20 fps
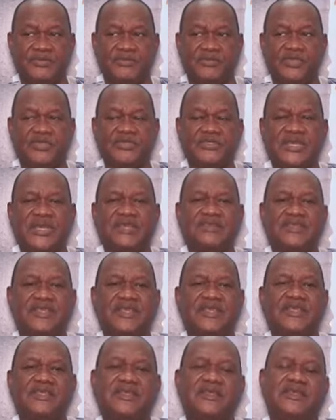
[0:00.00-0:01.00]
Because I
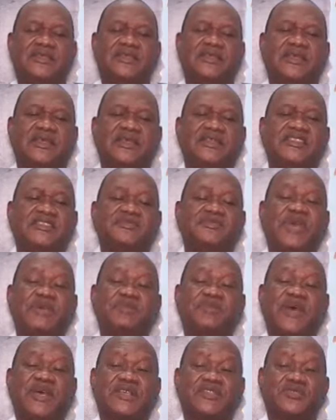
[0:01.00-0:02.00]
think it is by
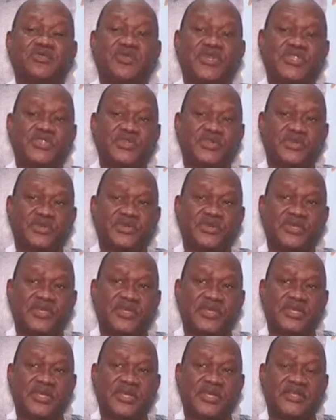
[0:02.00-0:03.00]
persuasion
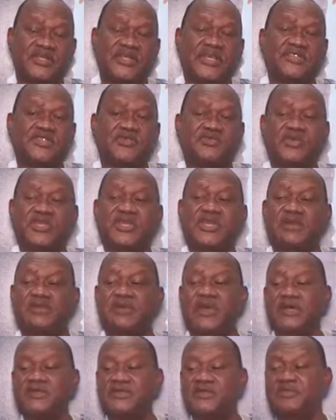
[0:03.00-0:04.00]
that you bring
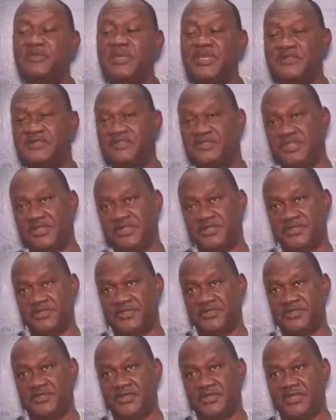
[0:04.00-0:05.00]
about the best
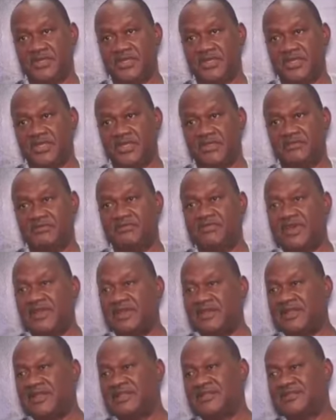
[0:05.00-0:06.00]
change.
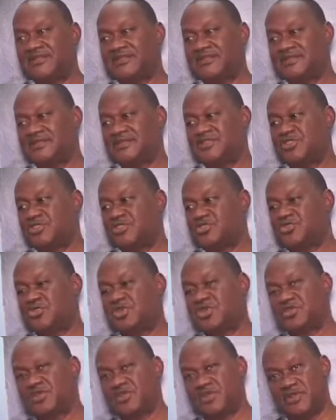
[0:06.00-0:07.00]
Violence
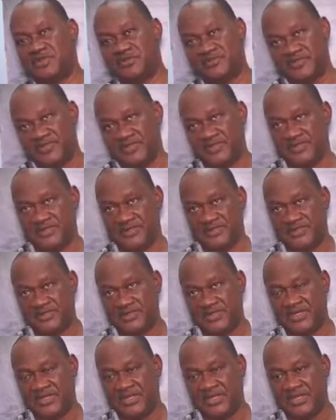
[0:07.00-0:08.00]
destroys a lot of things.
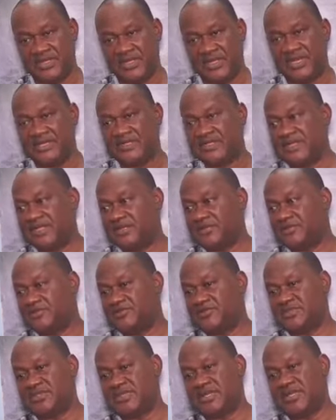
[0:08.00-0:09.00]
At the end
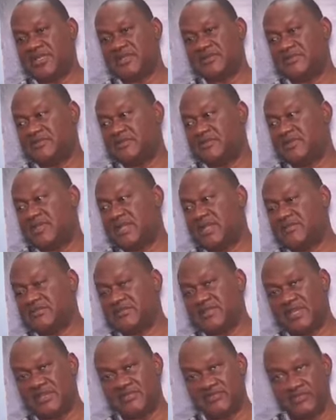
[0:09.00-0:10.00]
of the day,
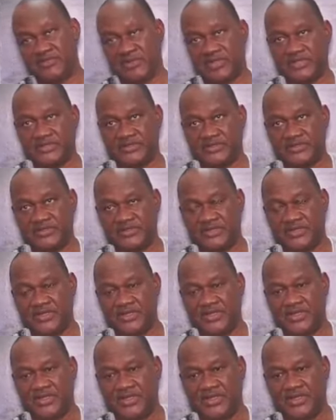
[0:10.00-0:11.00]
lives are even lost.
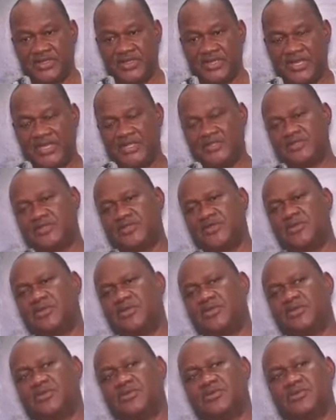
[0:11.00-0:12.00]
And
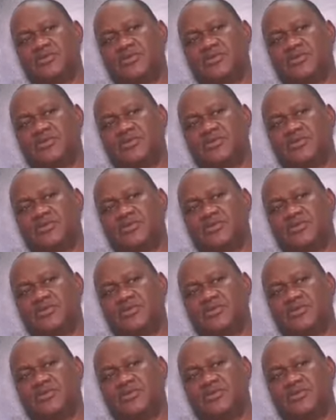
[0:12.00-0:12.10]
so